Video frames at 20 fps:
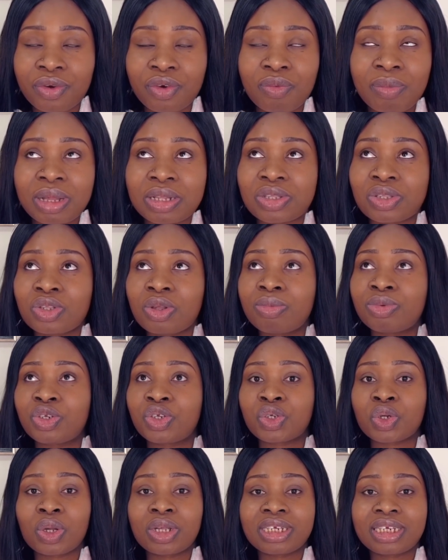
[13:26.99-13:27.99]
Romans, stop
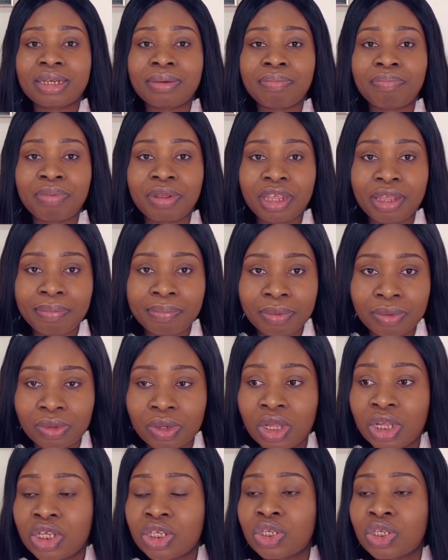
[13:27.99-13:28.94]
judging people,